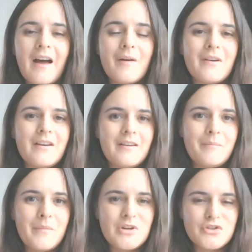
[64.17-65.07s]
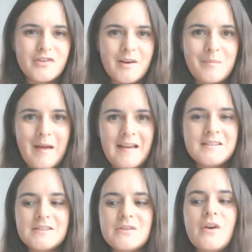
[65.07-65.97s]
are measuring
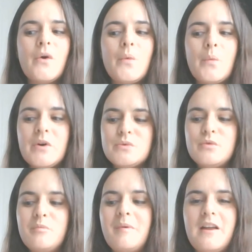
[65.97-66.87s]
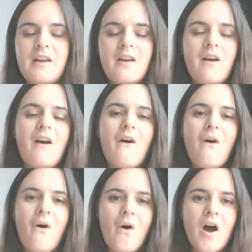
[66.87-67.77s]
mass, which will be
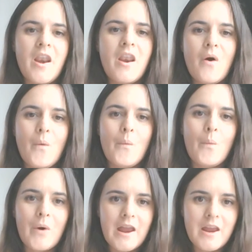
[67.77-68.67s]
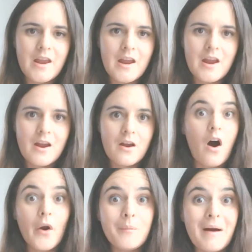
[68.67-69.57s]
on
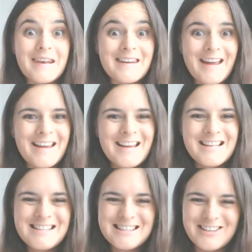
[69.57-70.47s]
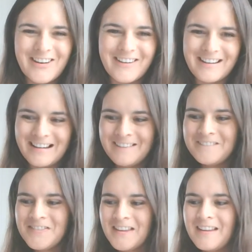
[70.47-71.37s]
Monday. Sorry.
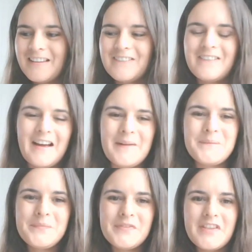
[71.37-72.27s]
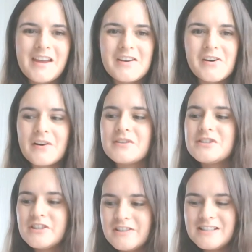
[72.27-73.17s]
Okay, then on
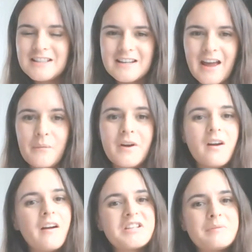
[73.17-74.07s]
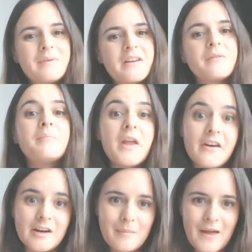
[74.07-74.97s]
Tuesday we're going to be
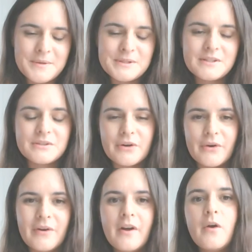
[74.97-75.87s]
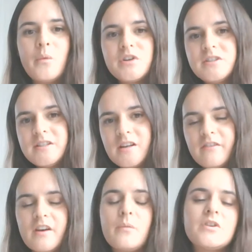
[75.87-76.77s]
comparing mass, so which is
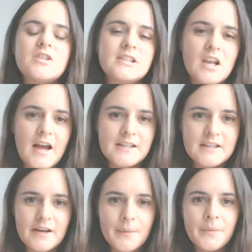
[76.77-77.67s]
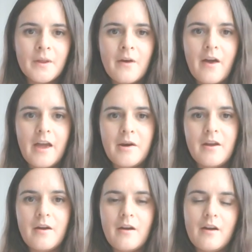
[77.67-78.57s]
heavier, which is lighter, and